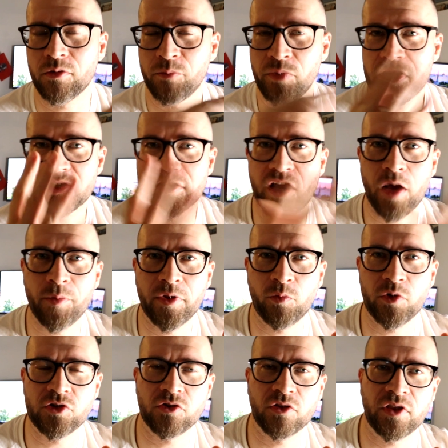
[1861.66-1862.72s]
Please comment
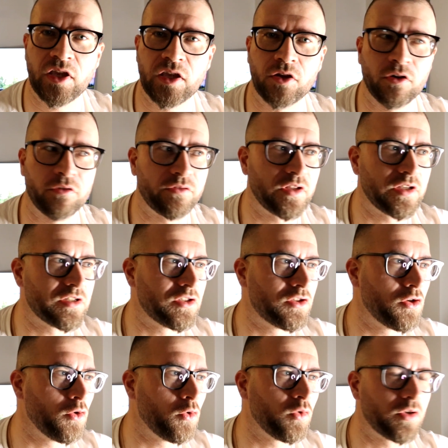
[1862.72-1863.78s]
what you think of this
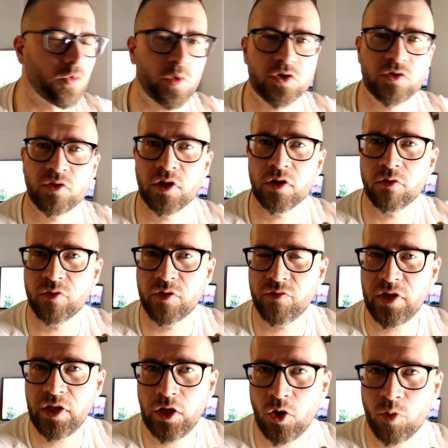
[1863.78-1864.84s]
dude, what you think of the
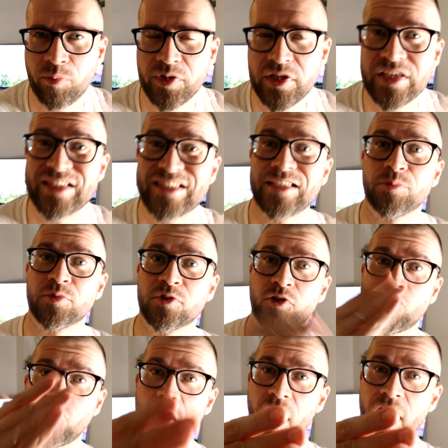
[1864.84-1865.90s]
video. Please
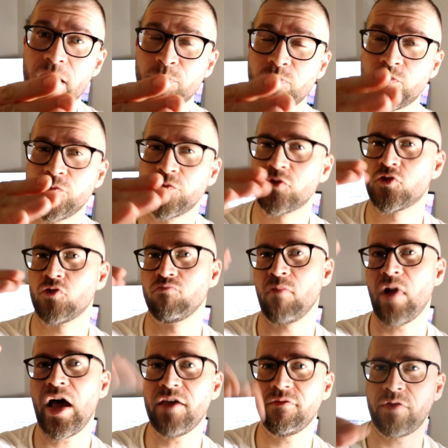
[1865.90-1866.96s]
subscribe to
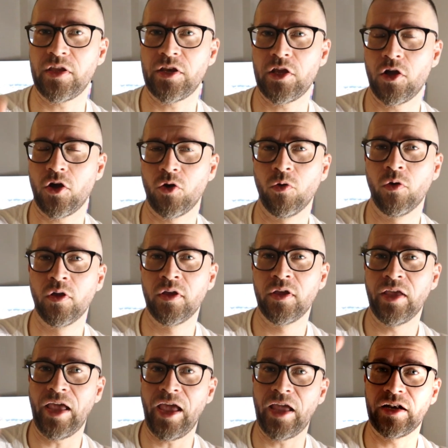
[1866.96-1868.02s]
my video
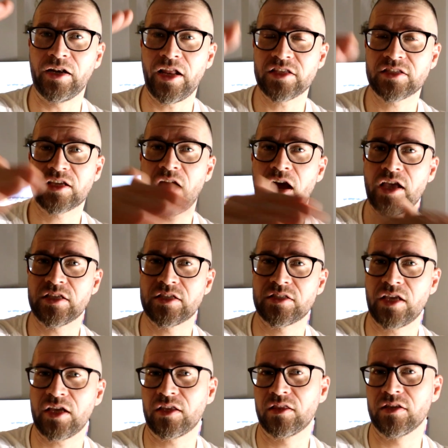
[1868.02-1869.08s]
and let's guys
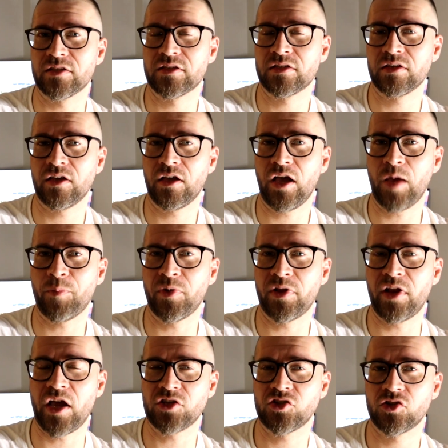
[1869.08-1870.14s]
take this up a
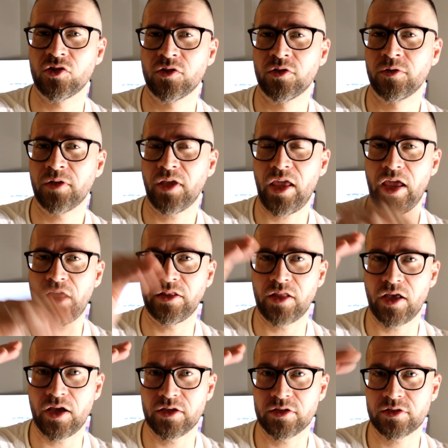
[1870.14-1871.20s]
notch
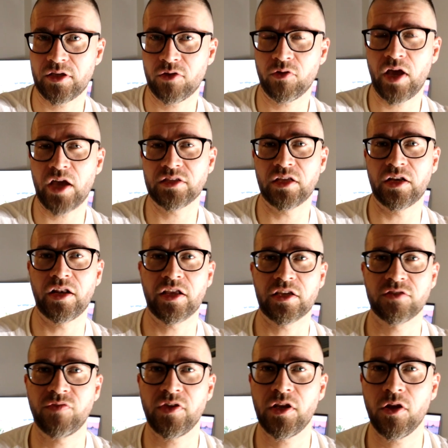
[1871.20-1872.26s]
and see you guys in the
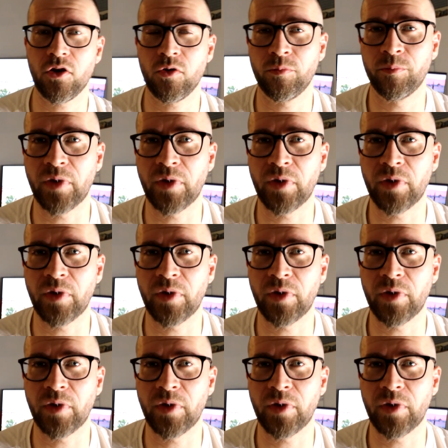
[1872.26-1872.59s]
next video.